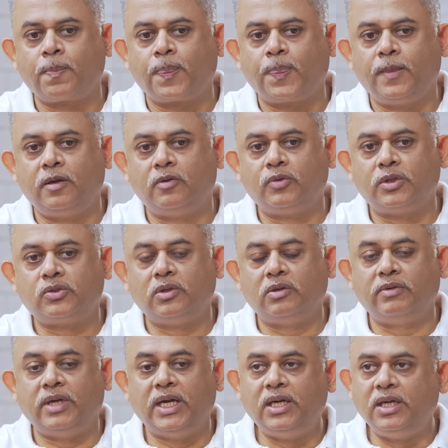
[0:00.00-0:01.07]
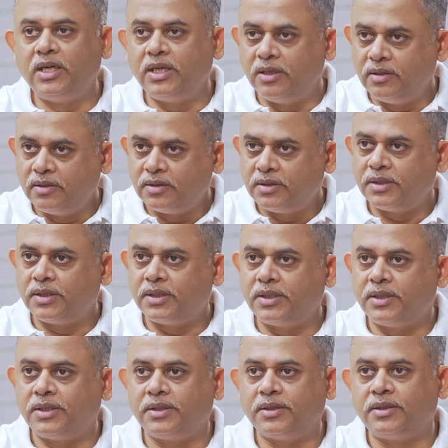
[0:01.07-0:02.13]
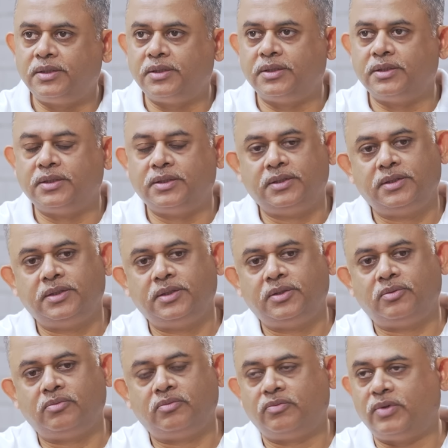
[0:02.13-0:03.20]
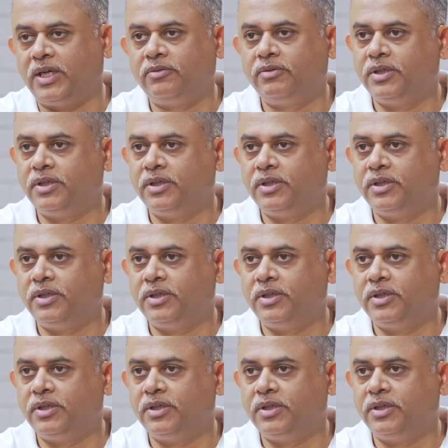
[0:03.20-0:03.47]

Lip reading: it was to have ended 5